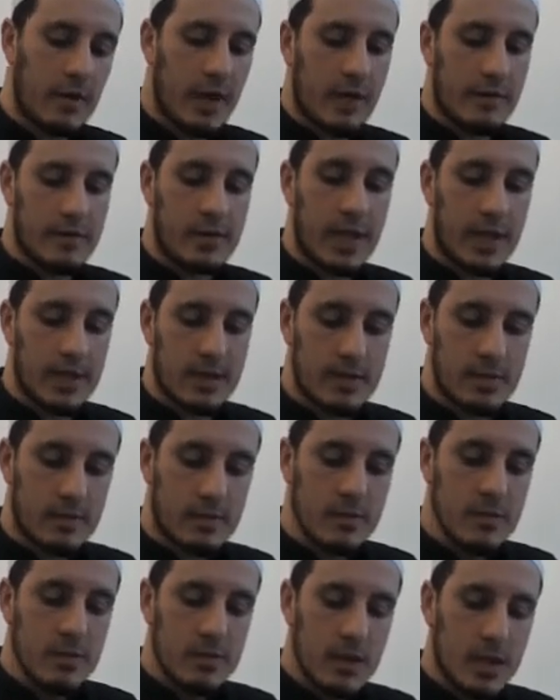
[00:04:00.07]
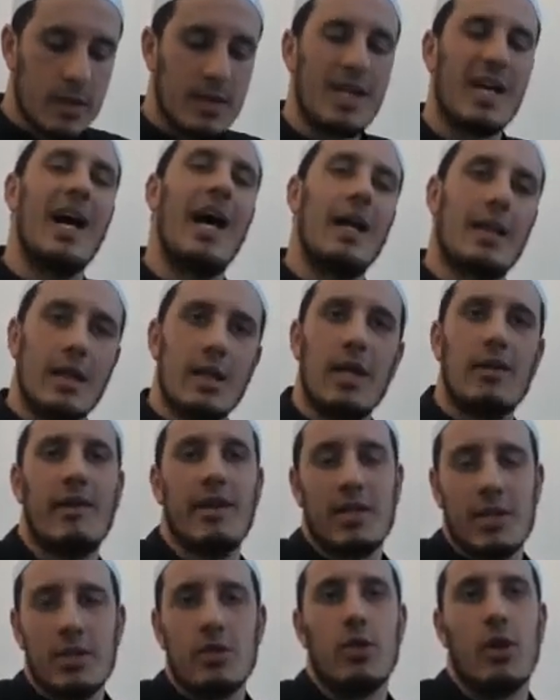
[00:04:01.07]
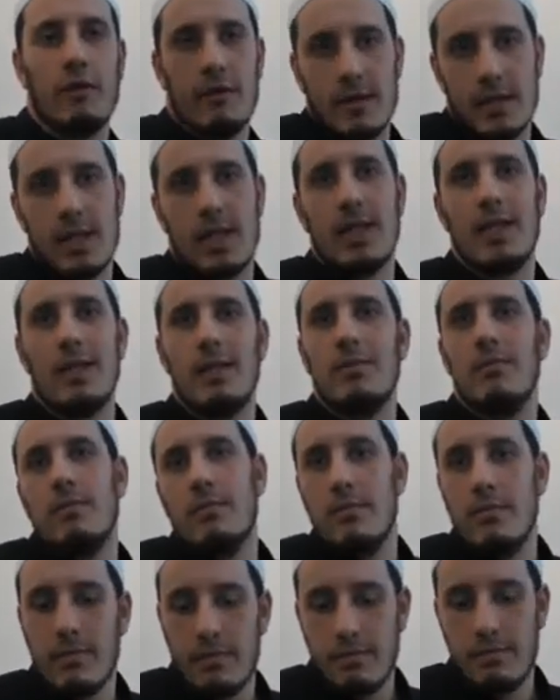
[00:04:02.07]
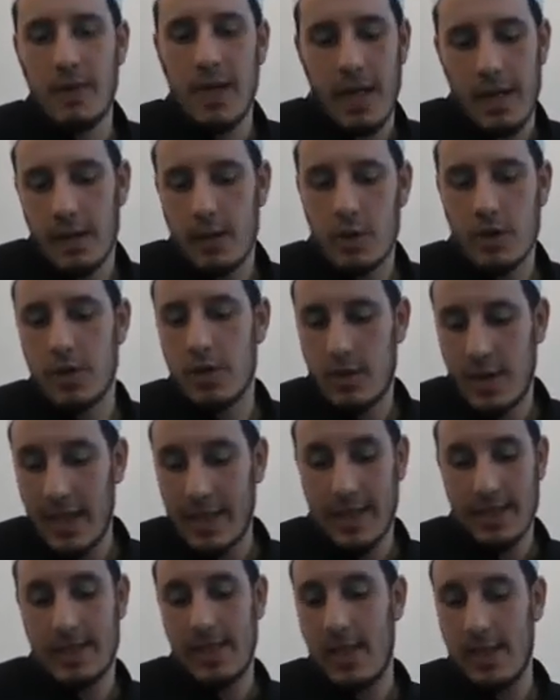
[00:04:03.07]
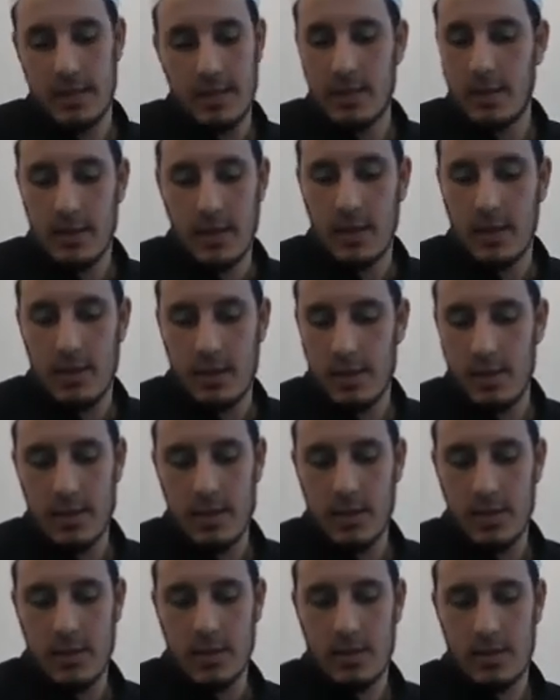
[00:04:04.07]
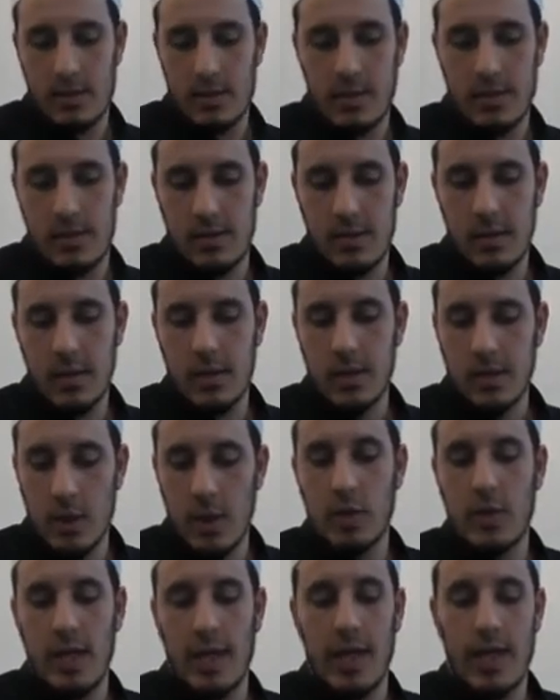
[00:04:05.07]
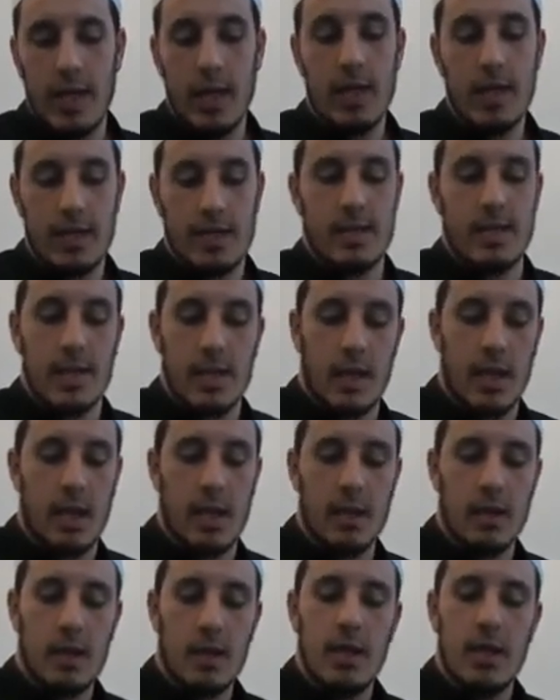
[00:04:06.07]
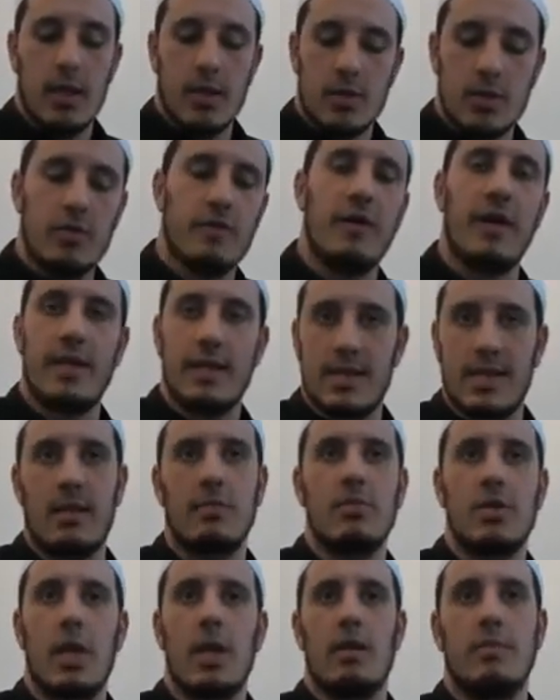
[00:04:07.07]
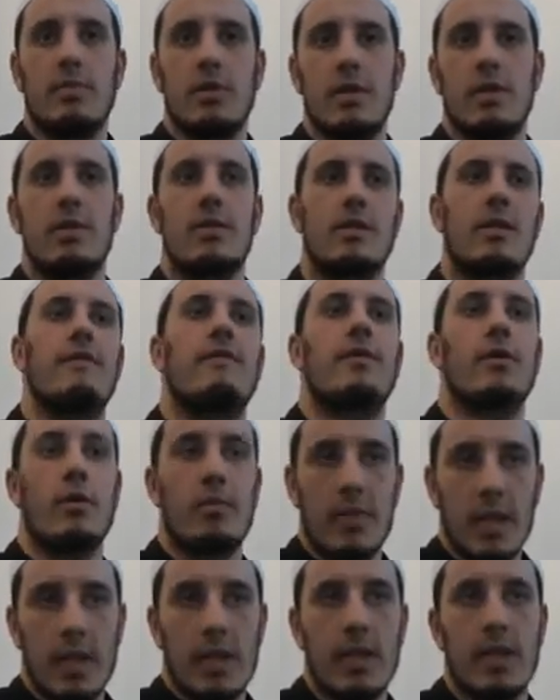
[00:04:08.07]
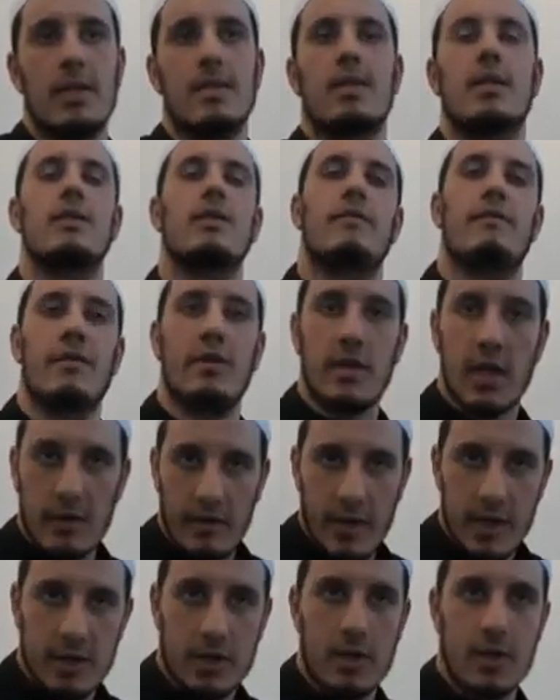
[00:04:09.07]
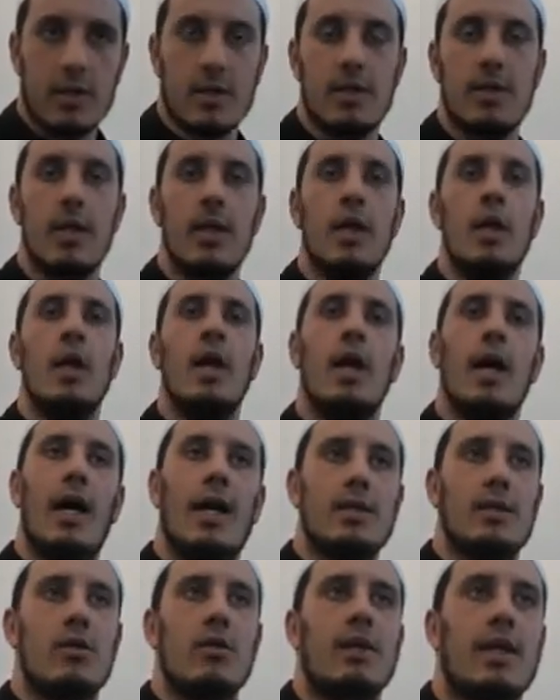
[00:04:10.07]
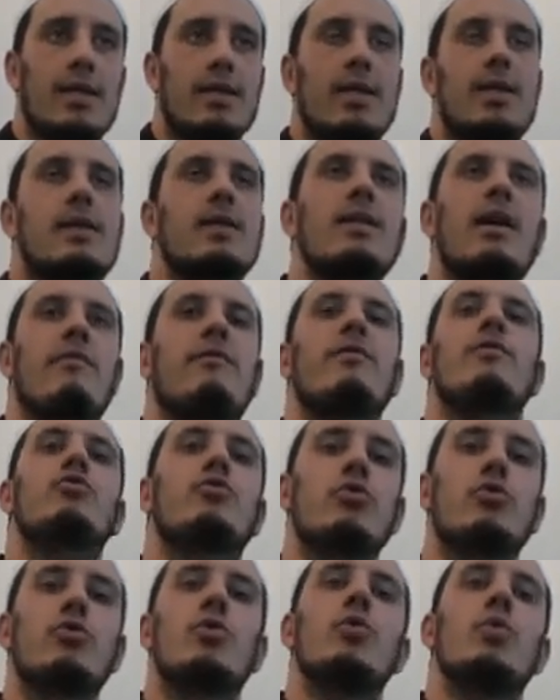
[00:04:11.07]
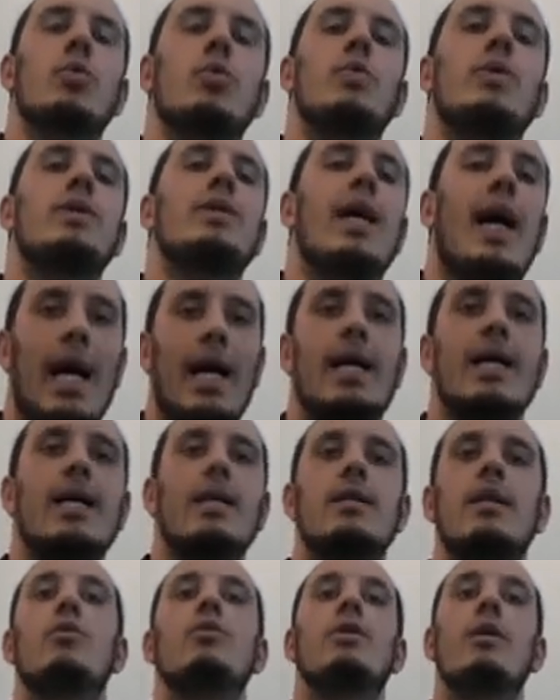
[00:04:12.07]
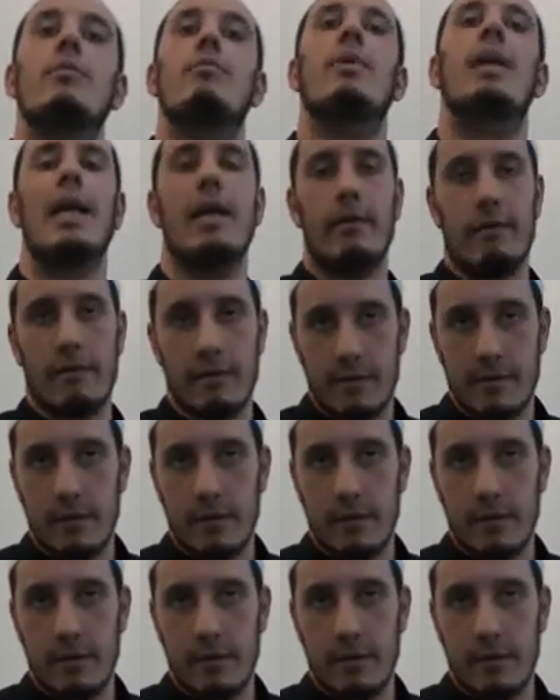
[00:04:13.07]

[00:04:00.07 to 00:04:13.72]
five days. There are other narrations, obviously, but because, like I said, it's it's okay in the sira to find sometimes different opinions and different narrations, as long as it's nothing to do with the aqidah, with the belief